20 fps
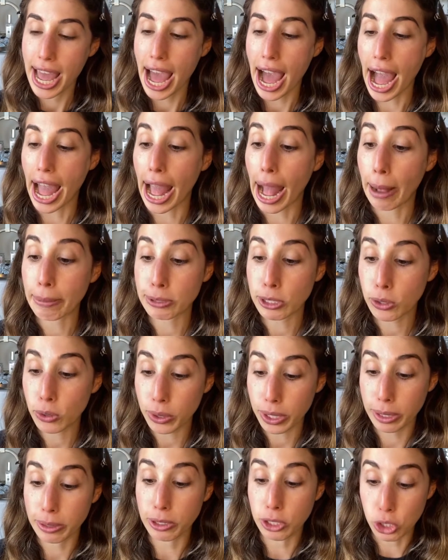I
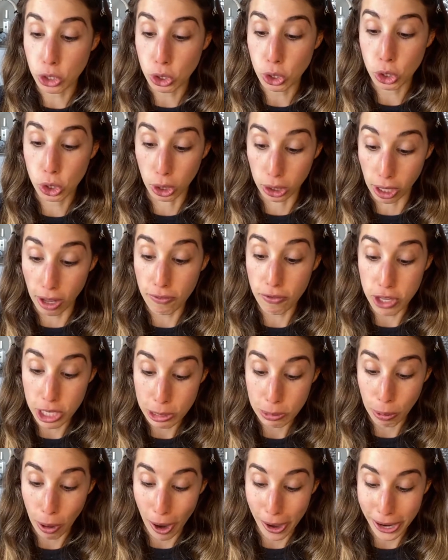absolutely love this
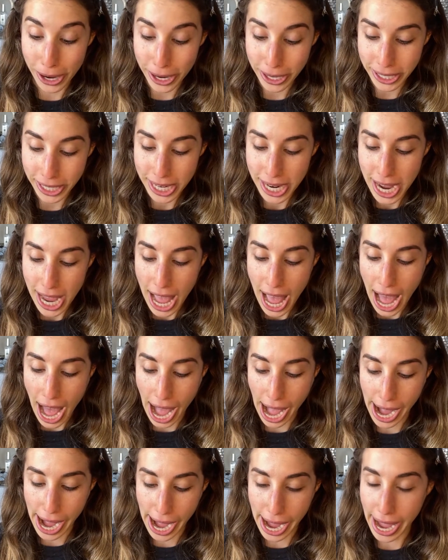product.
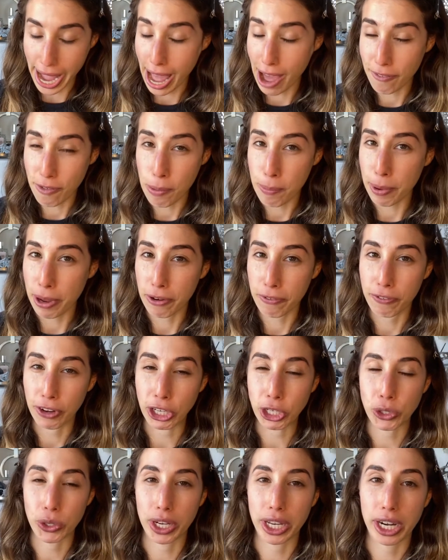I haven't been
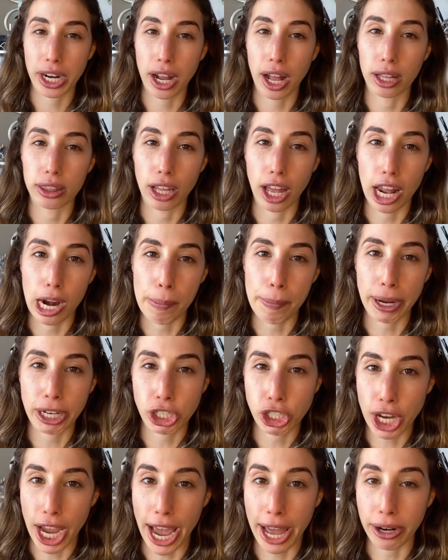featuring it a lot on my
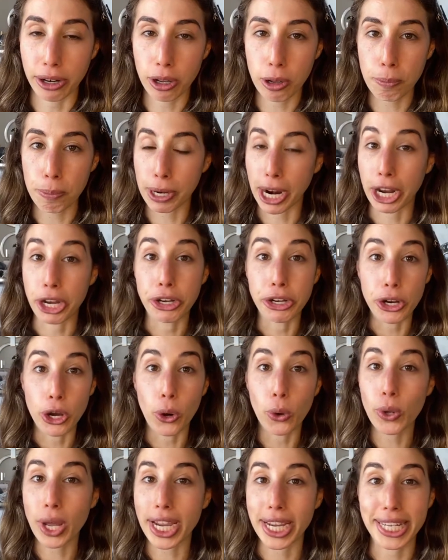channel, but I know
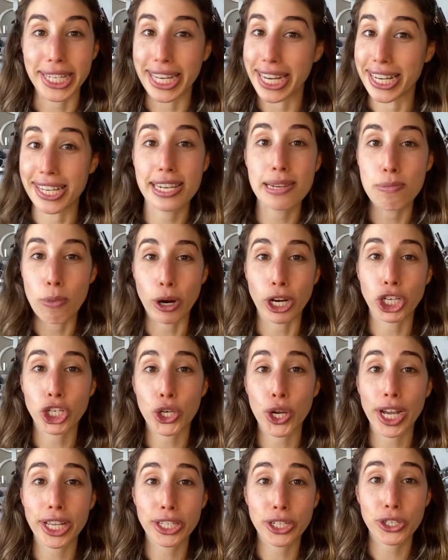like tinted
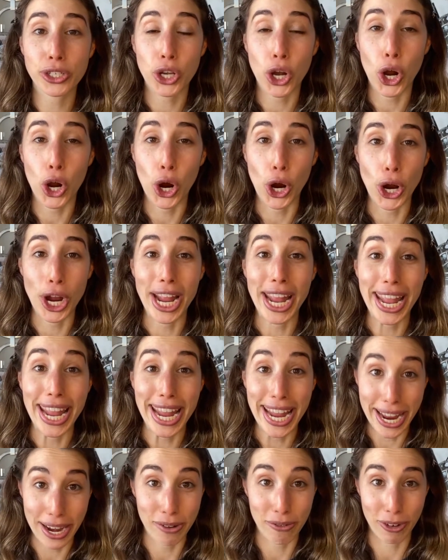moisturizers are
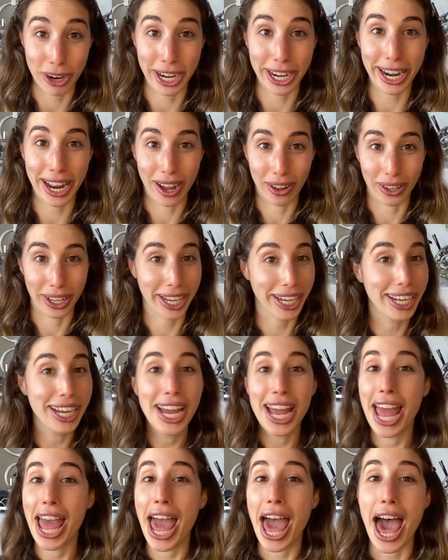in right now. Like
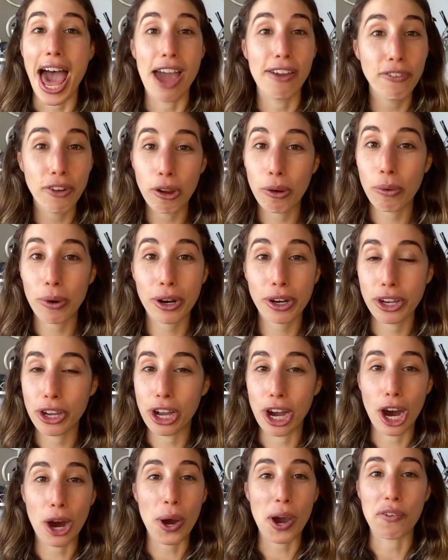everywhere you
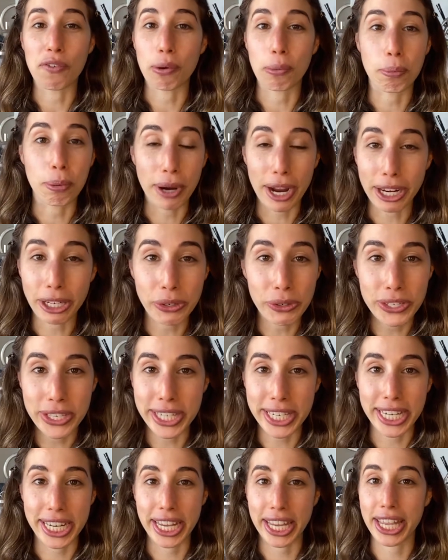go, every brand you
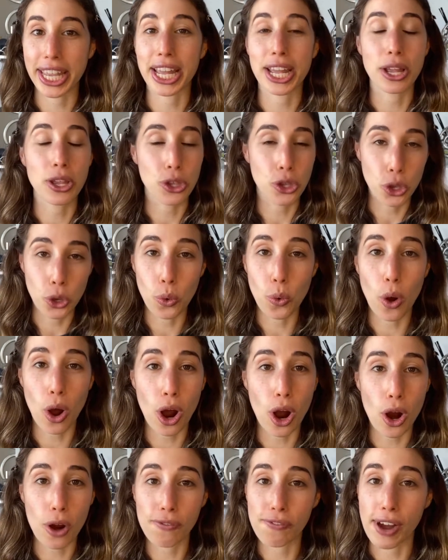see, you
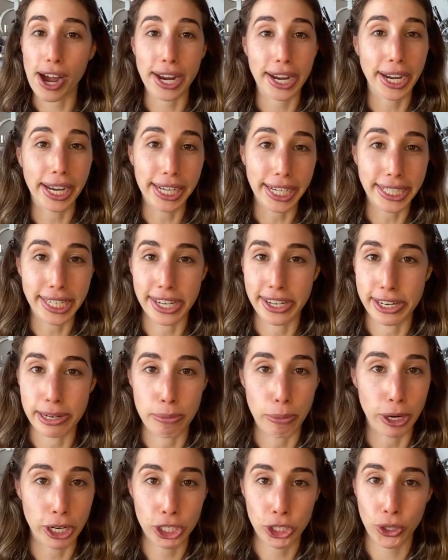are finding a tinted
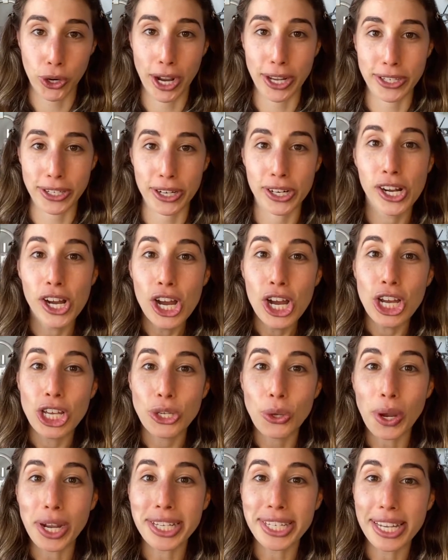moisturizer.
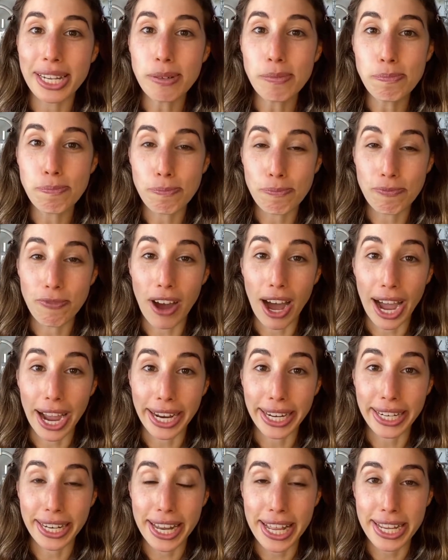So I did
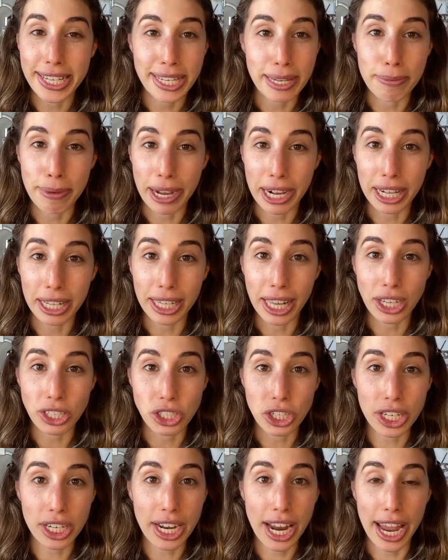find this in my
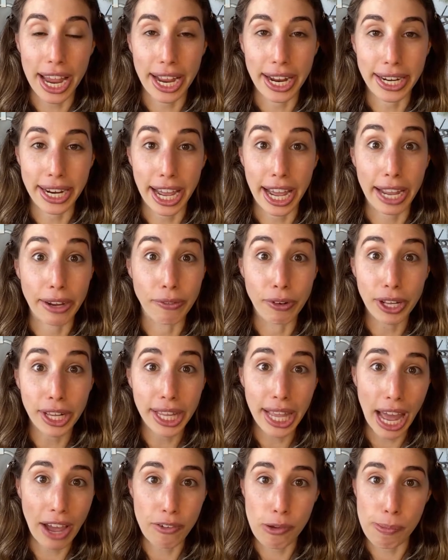collection and I really
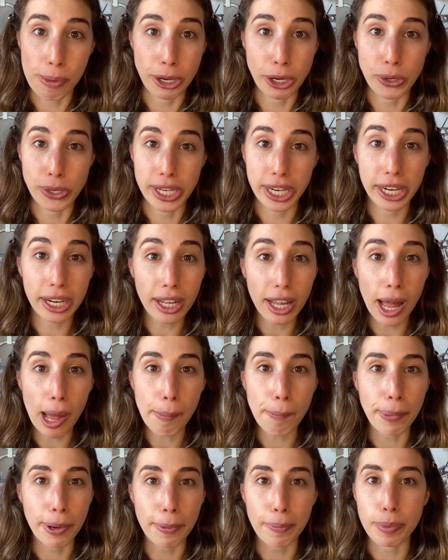haven't been using it a
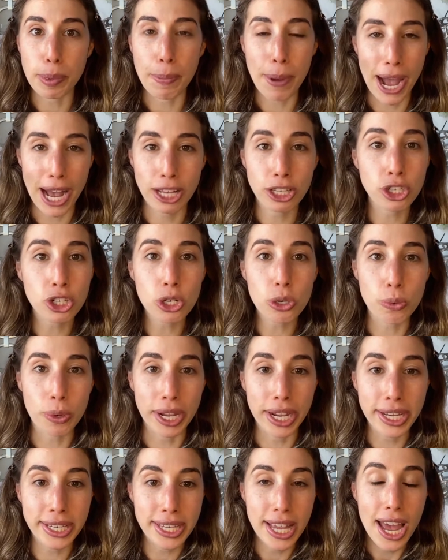lot, but the past 2
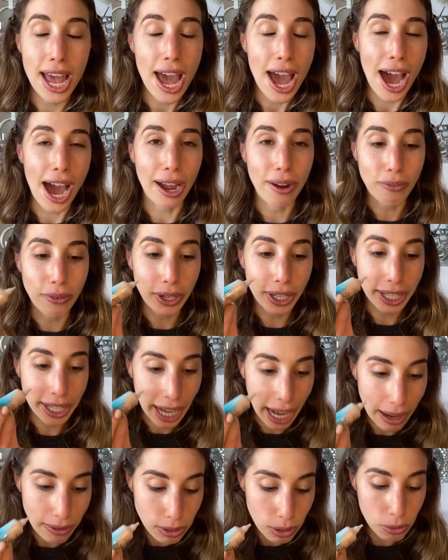weeks I really
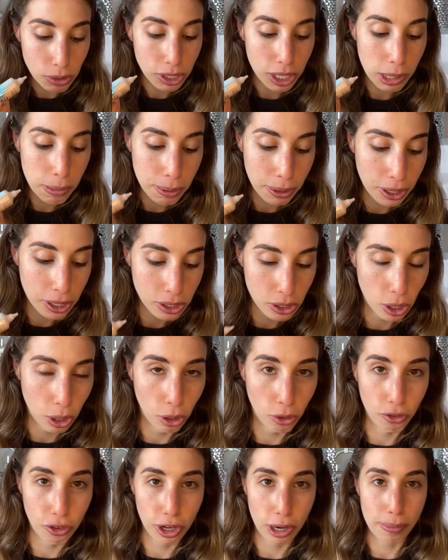have. So I'm just gonna put this all
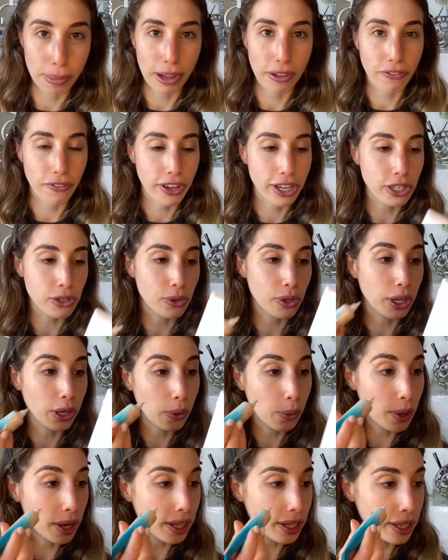over my face really
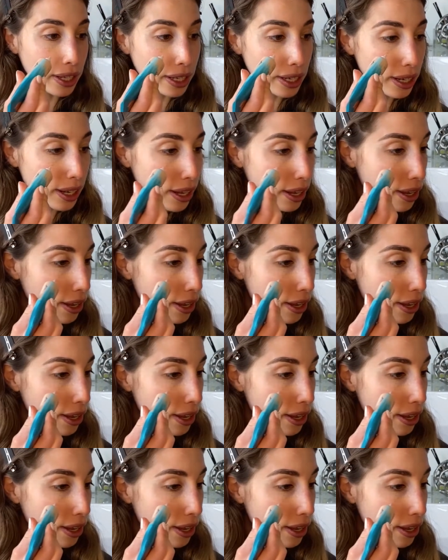quickly.